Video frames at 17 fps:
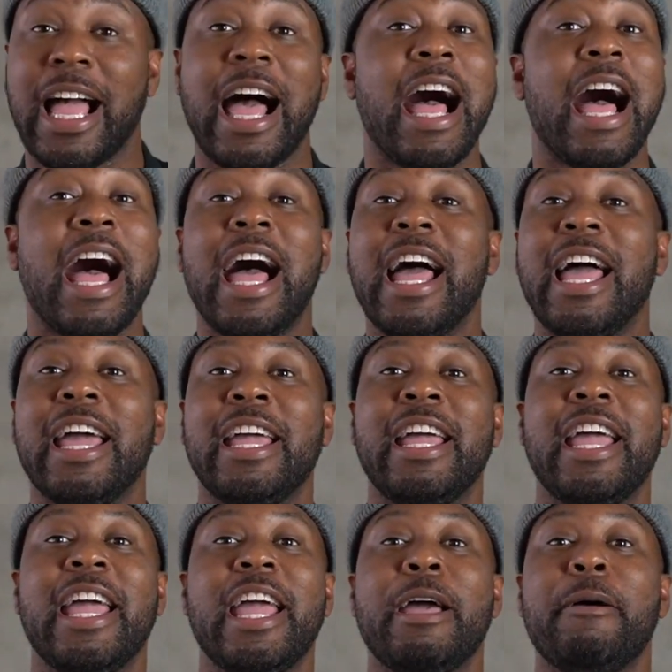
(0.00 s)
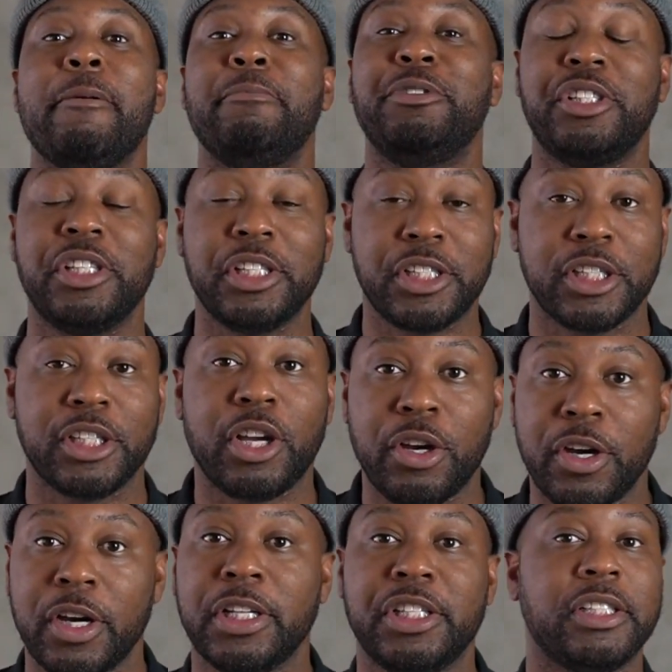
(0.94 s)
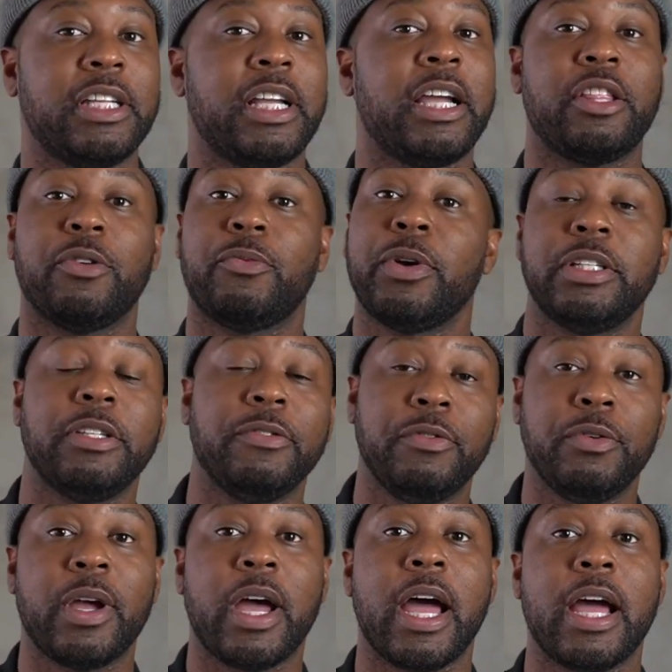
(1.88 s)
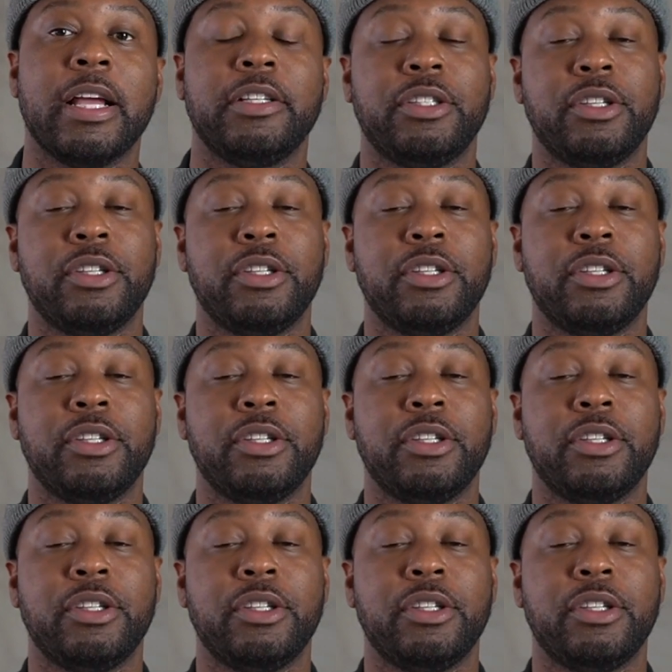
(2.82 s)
I am just learning just like the rest of you guys.